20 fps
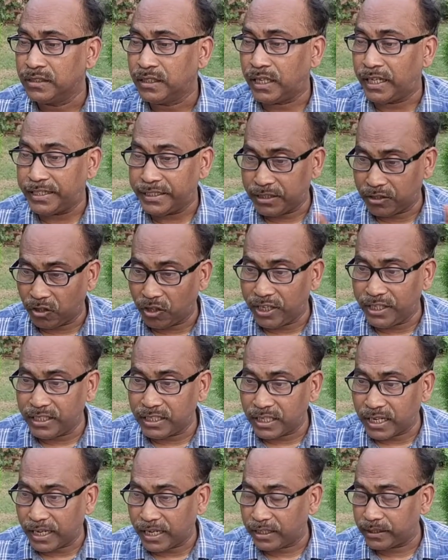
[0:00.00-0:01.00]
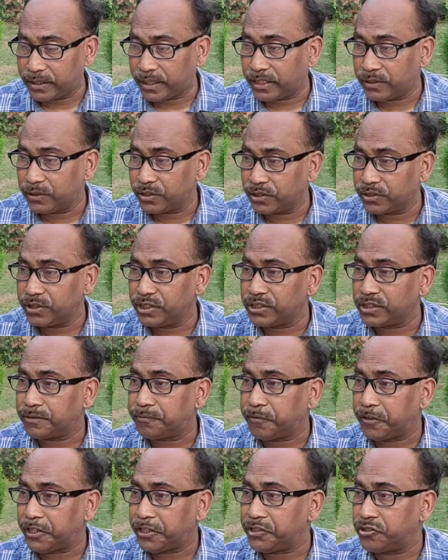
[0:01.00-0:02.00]
I coined rather this
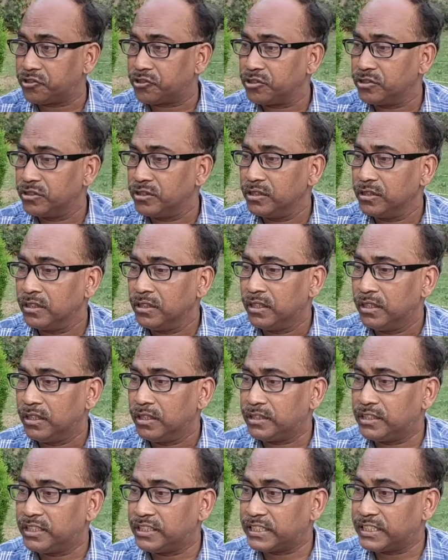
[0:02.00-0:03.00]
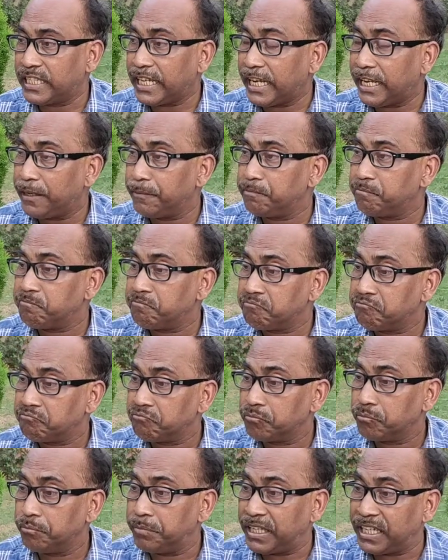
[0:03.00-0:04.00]
phrase, the
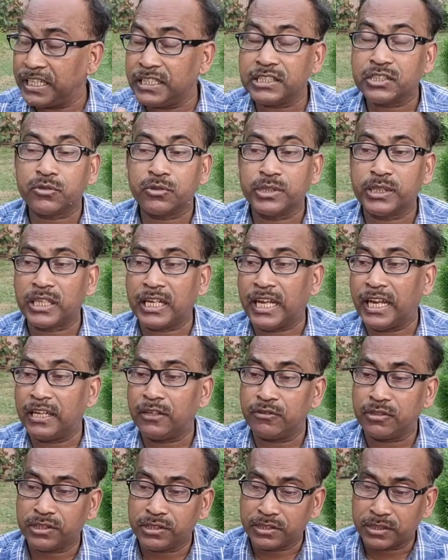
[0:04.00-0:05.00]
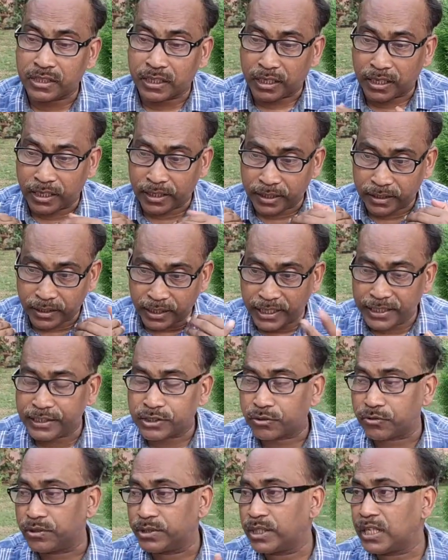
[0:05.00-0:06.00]
game begins with language and
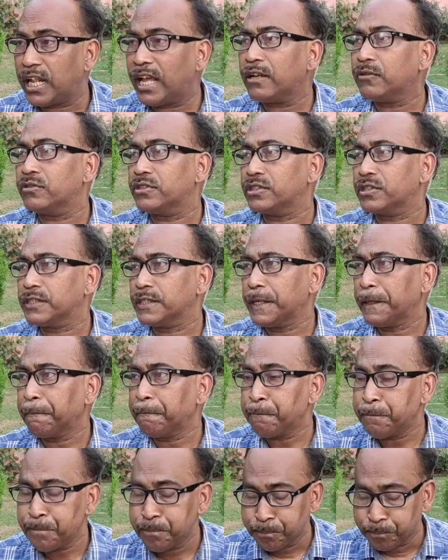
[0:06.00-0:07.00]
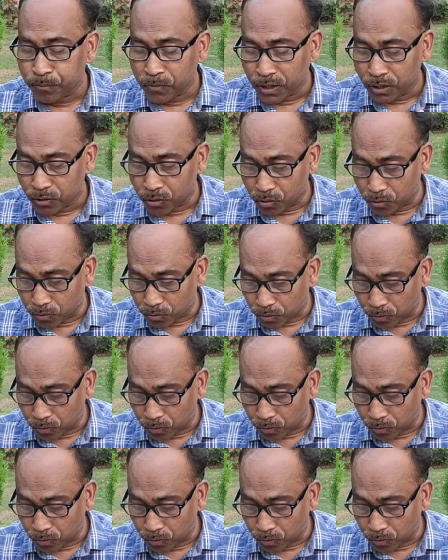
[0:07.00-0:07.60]
ends with language. So